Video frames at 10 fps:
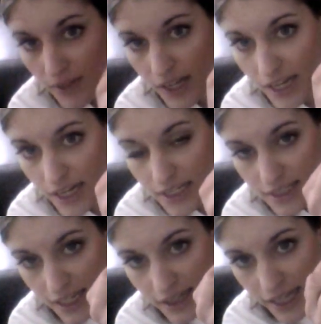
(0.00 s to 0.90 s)
It
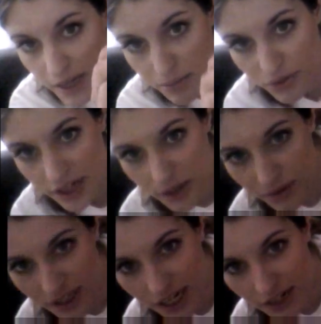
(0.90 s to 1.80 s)
is a lamb print
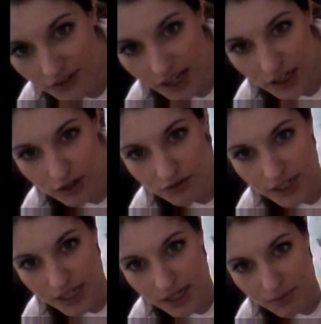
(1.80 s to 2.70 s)
with kind of that
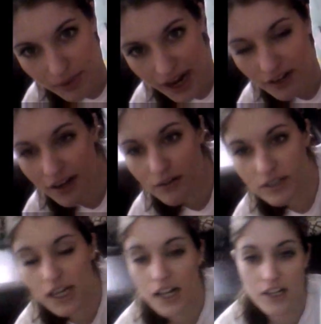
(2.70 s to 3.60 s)
green
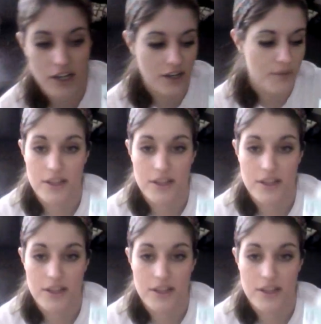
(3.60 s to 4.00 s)
background color.